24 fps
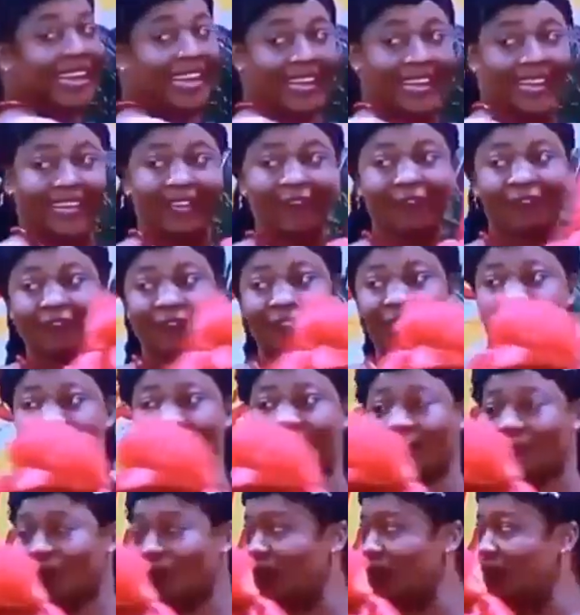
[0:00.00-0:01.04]
Yeah,
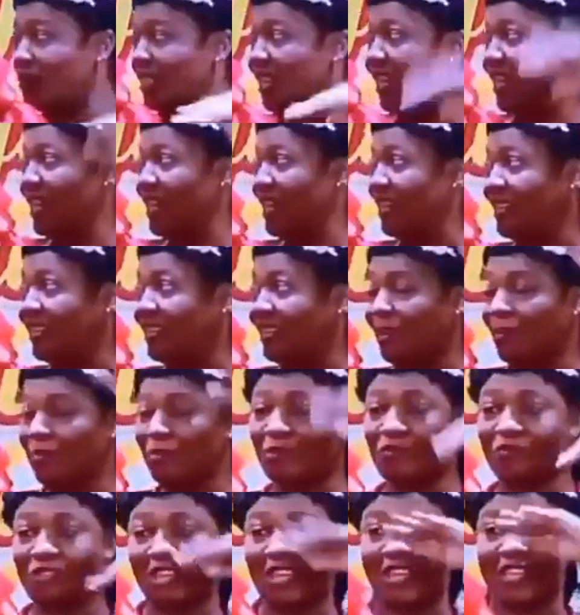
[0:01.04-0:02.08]
if you're the second daughter
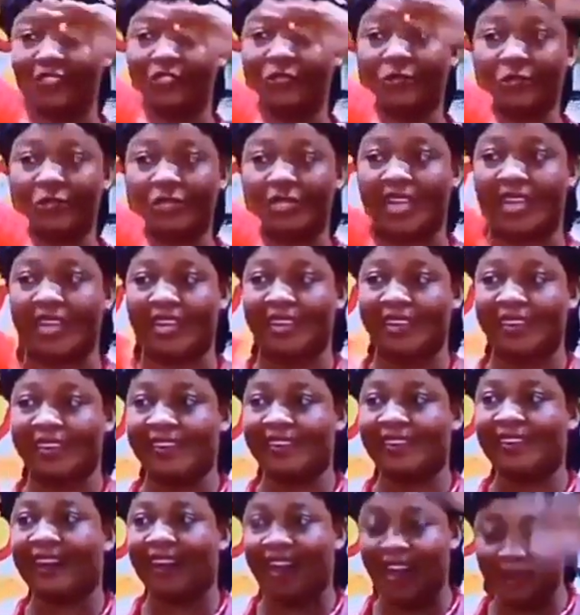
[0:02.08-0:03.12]
and above, it gets
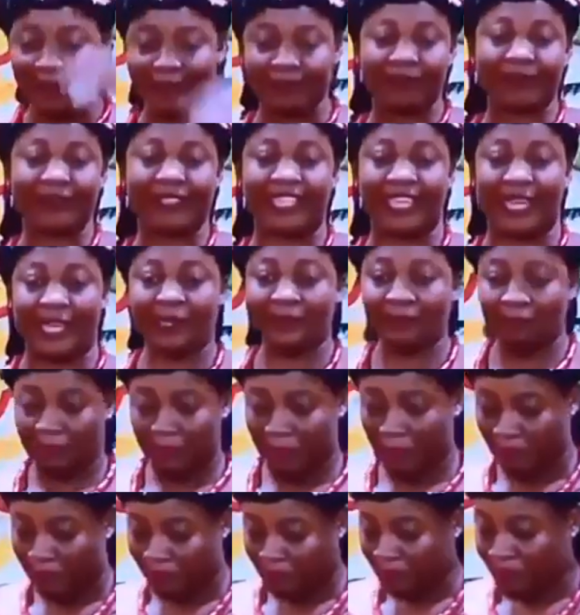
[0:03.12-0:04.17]
shorter.
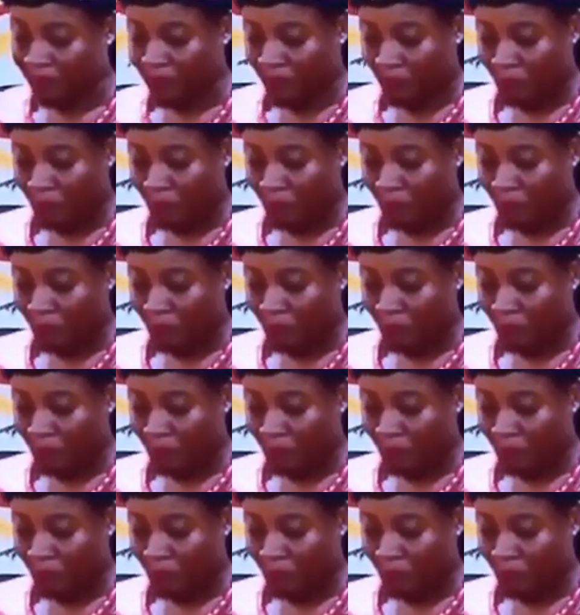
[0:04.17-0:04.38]
Okay?